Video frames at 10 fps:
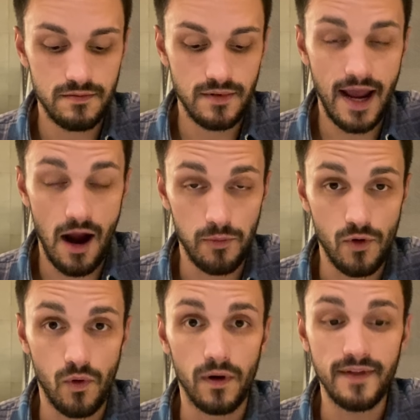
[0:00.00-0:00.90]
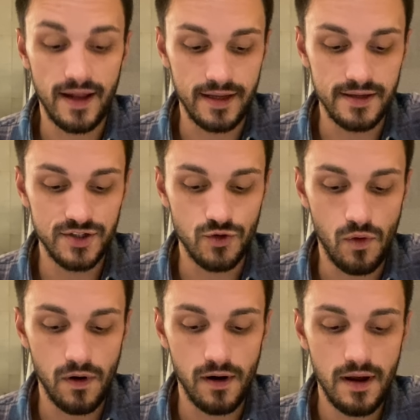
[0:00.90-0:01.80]
Capricorn. That is
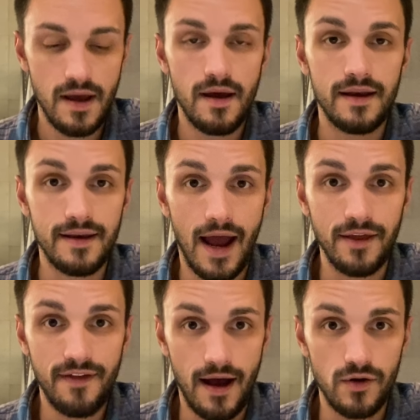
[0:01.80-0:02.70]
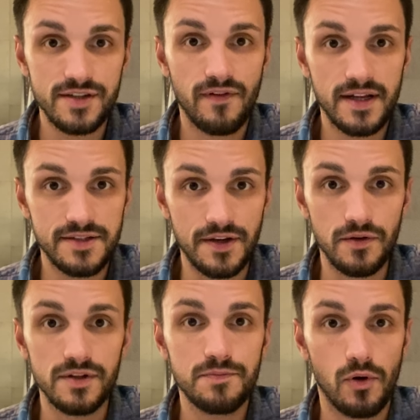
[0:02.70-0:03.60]
your 9th house of
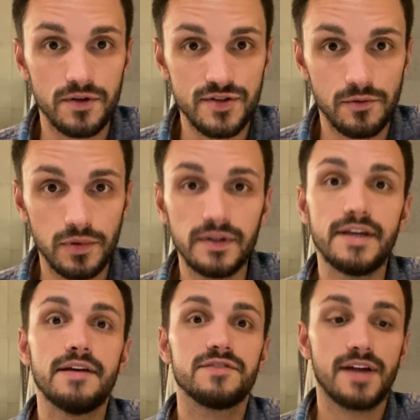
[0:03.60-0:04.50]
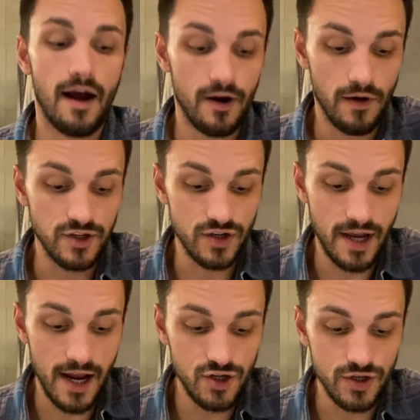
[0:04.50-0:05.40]
ideals, personal beliefs, higher
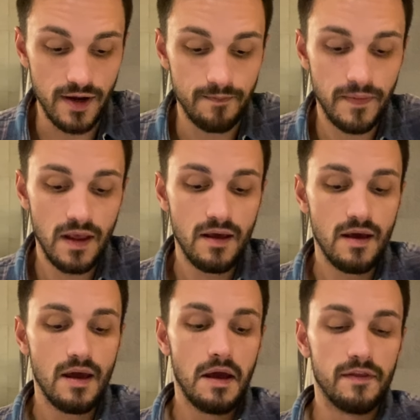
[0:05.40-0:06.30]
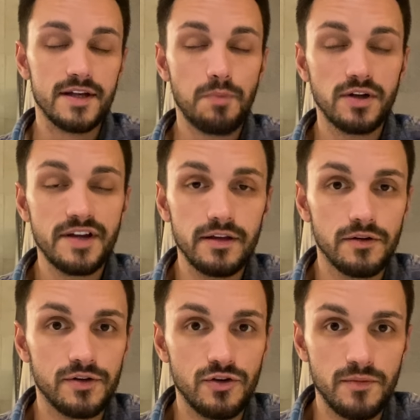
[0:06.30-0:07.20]
education. This
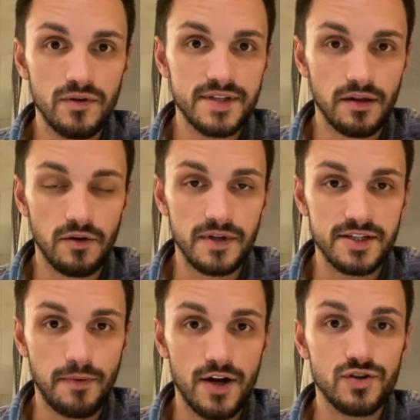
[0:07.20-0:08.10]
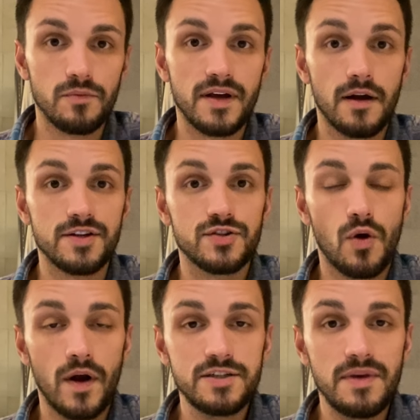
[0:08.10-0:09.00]
particular new moon is a little bit special because it's
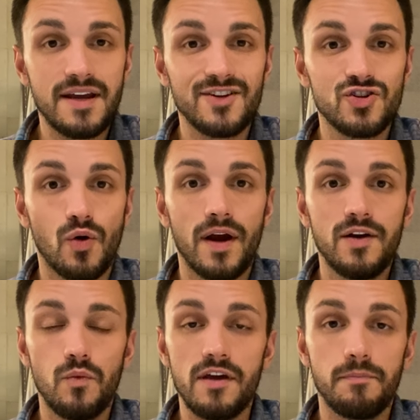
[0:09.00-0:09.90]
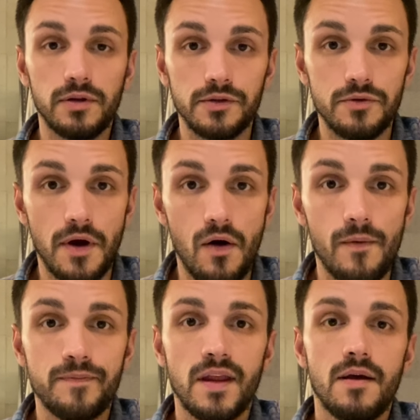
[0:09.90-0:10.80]
going to be conjoined with
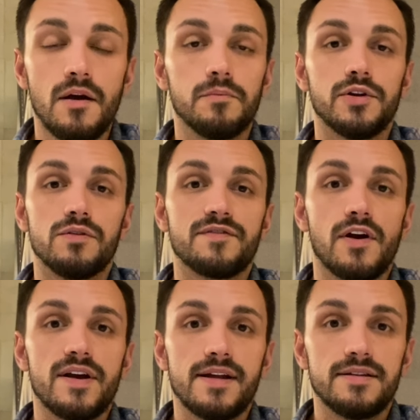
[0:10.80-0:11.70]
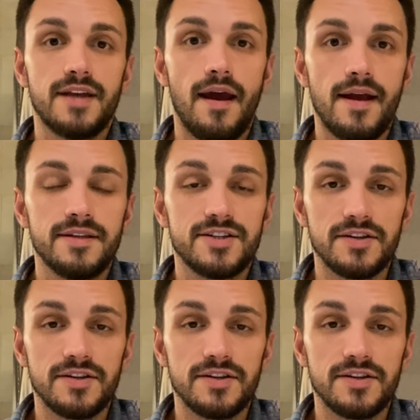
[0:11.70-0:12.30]
Pluto. Pluto is very intense.